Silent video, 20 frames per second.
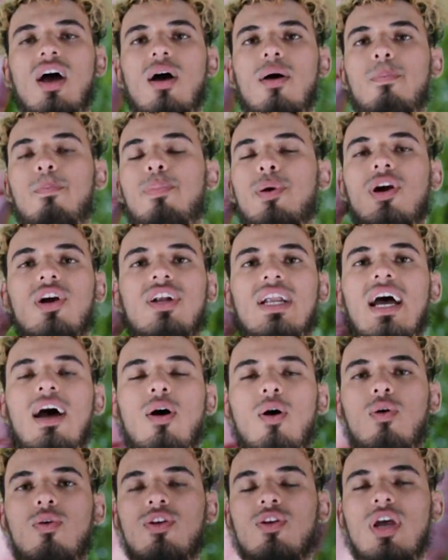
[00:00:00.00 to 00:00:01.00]
burn
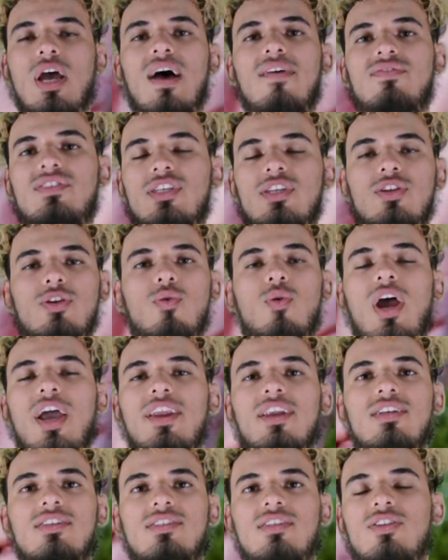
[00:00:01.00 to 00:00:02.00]
out or you have
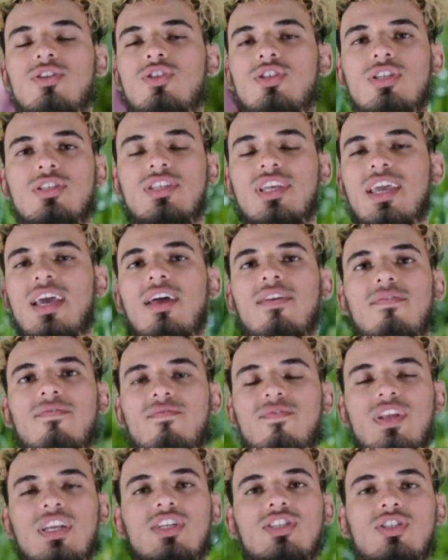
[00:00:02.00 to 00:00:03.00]
senioritis and you just can't
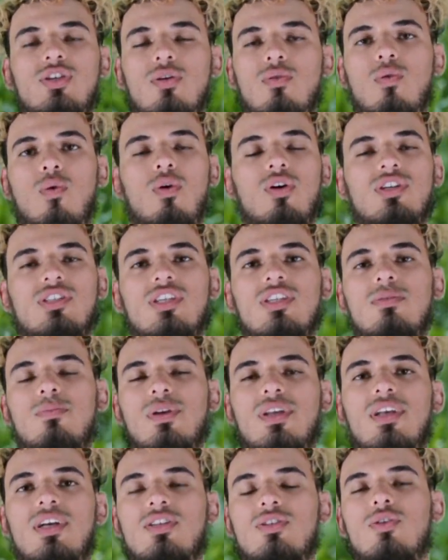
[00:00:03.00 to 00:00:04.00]
finish your courses
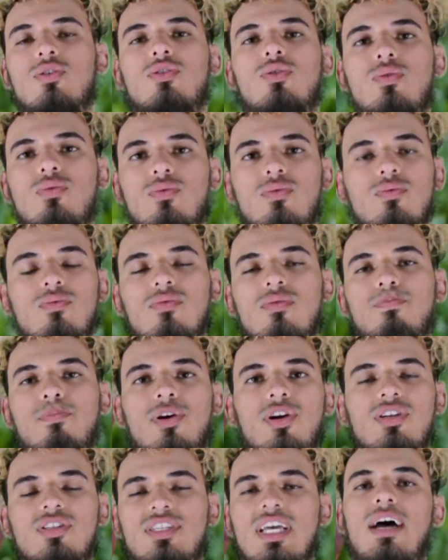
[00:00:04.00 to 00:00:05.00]
because you're too
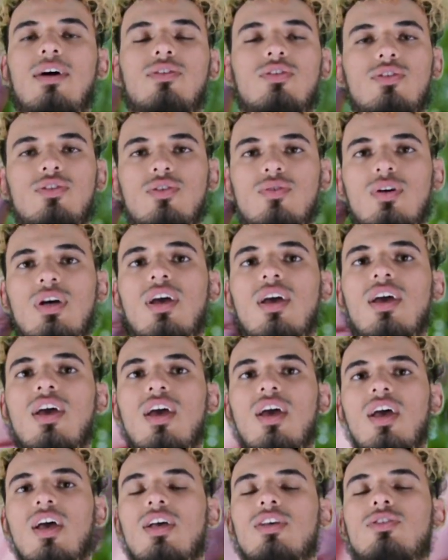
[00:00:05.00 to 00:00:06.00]
burnt out to do it.
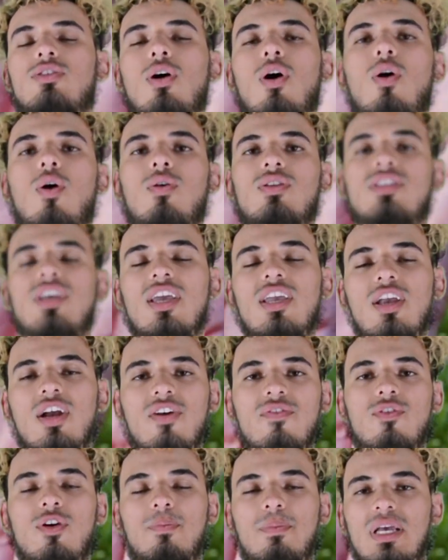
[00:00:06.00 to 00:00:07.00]
So take care
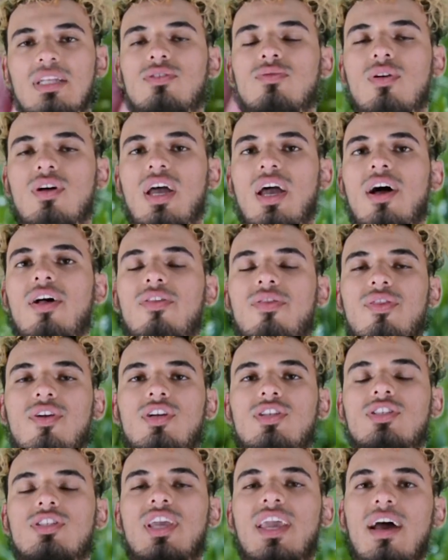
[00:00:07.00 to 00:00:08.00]
of your mental health.
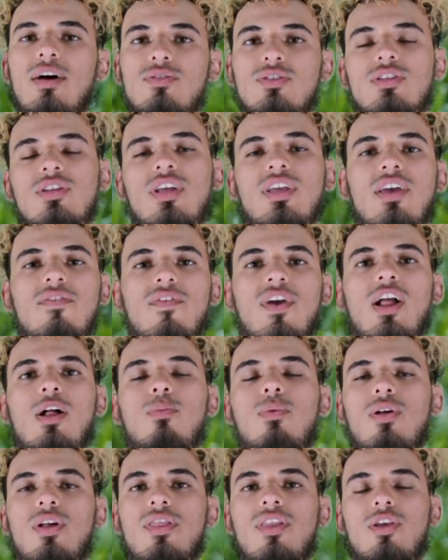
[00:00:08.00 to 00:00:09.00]
There's counseling
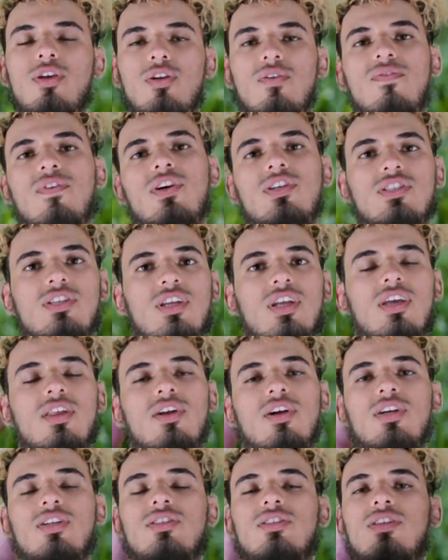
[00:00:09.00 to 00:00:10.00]
available in the university.
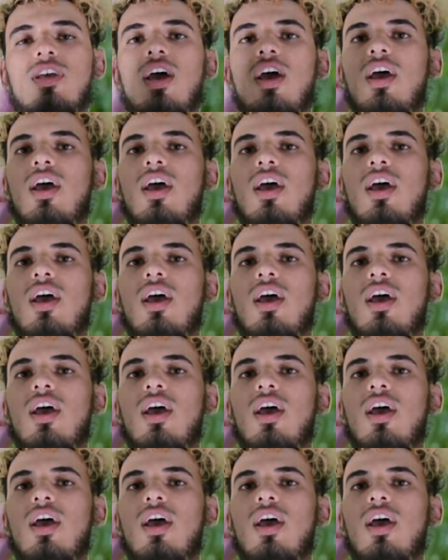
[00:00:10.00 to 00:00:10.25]
There's